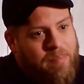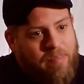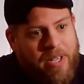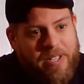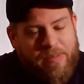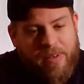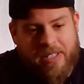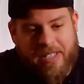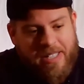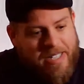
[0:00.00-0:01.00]
biggest
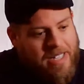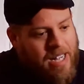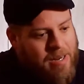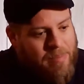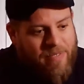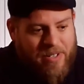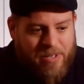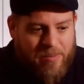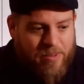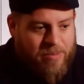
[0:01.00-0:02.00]
one's got to be
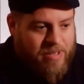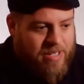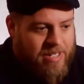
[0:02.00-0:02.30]
Victor Wooten.